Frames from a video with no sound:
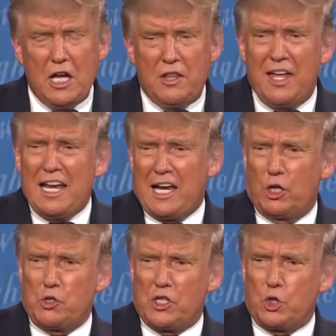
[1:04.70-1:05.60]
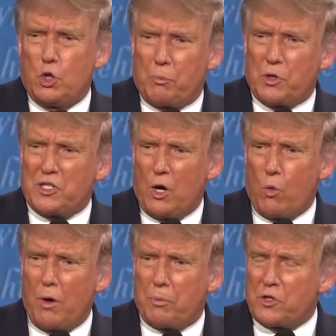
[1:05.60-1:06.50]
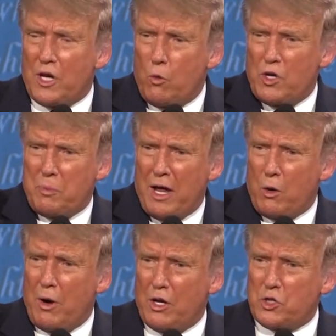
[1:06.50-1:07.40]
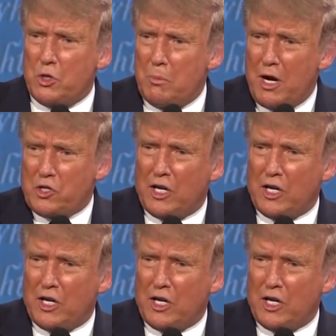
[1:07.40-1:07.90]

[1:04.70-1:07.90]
They're not losing 2%, 1%, which, by the way, is too much.